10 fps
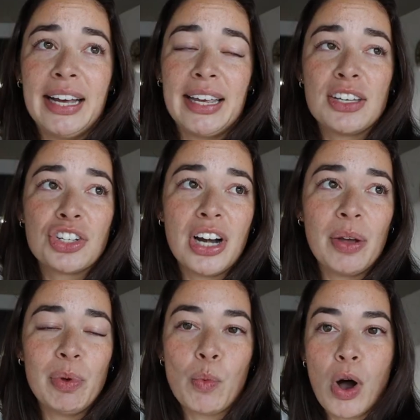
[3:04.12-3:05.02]
Yeah,
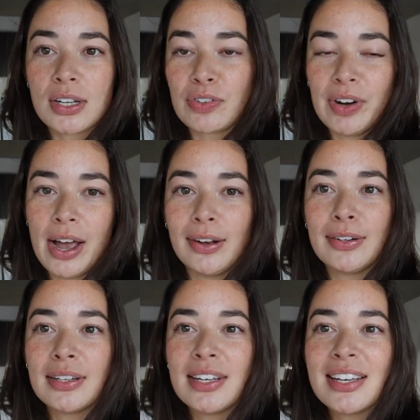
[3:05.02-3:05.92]
yesterday we walked
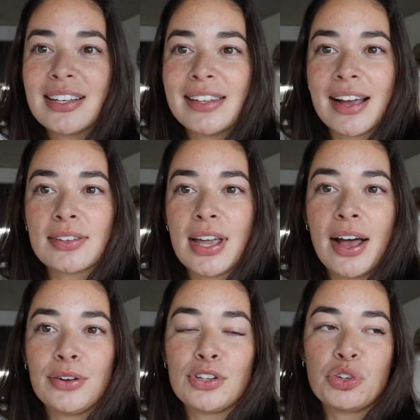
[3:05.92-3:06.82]
around
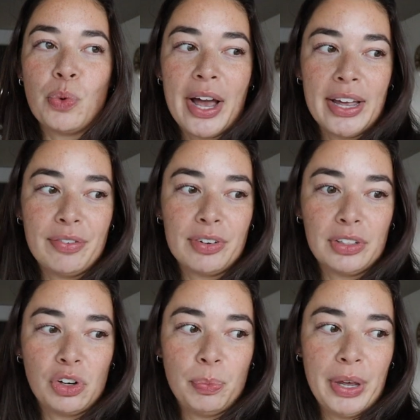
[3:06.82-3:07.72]
downtown Ushuaia for a
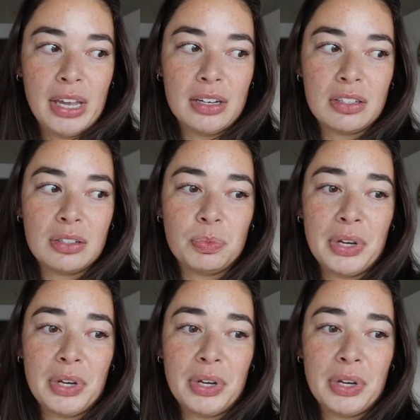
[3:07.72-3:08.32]
little bit.